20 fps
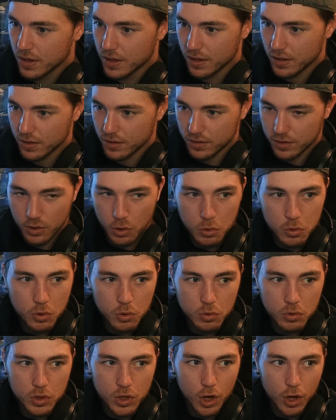
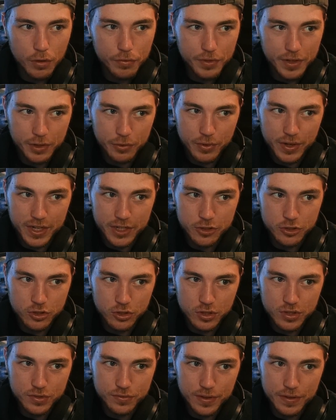Local golfing range.
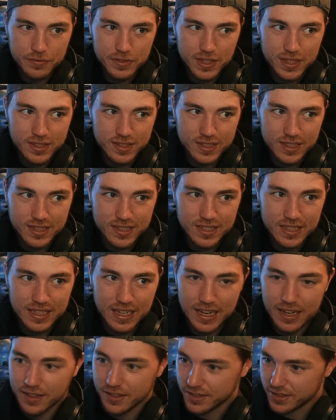Looks 50 to 60
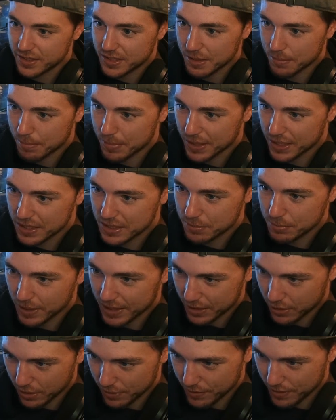gallons. The biggest
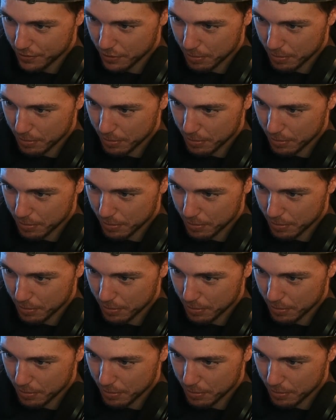pleco I've ever